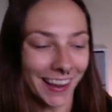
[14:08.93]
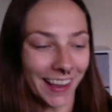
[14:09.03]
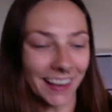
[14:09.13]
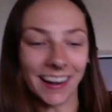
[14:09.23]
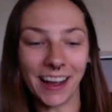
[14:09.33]

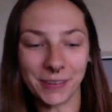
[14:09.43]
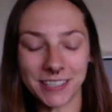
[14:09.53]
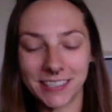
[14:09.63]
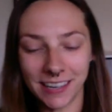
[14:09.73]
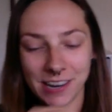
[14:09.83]
And I was
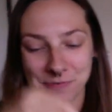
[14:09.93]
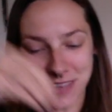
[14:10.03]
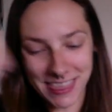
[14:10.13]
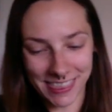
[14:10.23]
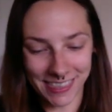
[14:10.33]
sitting
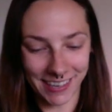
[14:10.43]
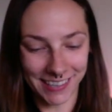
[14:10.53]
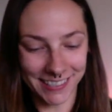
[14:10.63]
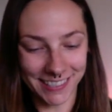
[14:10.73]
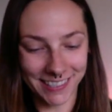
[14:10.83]
with
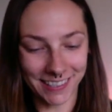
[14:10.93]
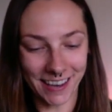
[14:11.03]
this,